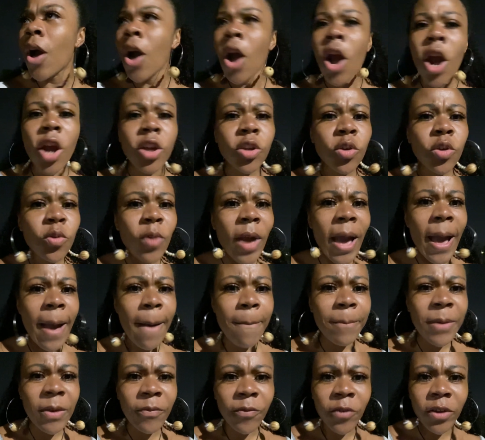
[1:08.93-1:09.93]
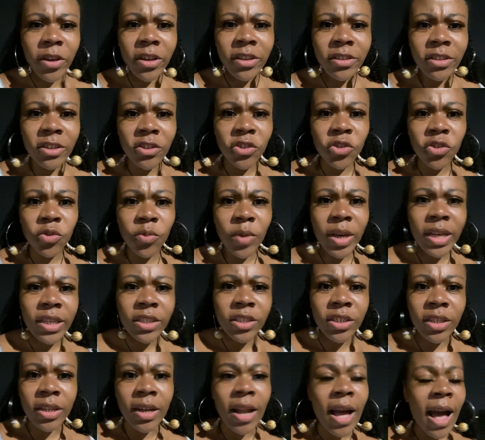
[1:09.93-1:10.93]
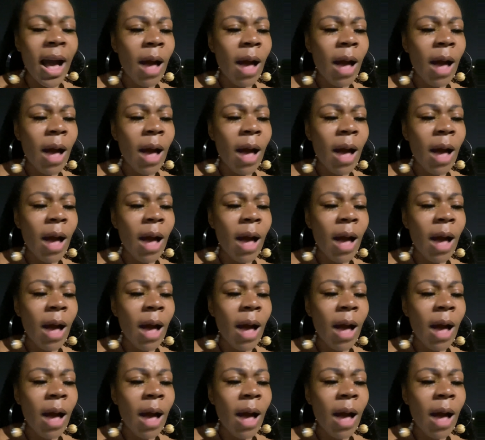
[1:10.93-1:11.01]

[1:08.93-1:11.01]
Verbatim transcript: Are you happy for your situation?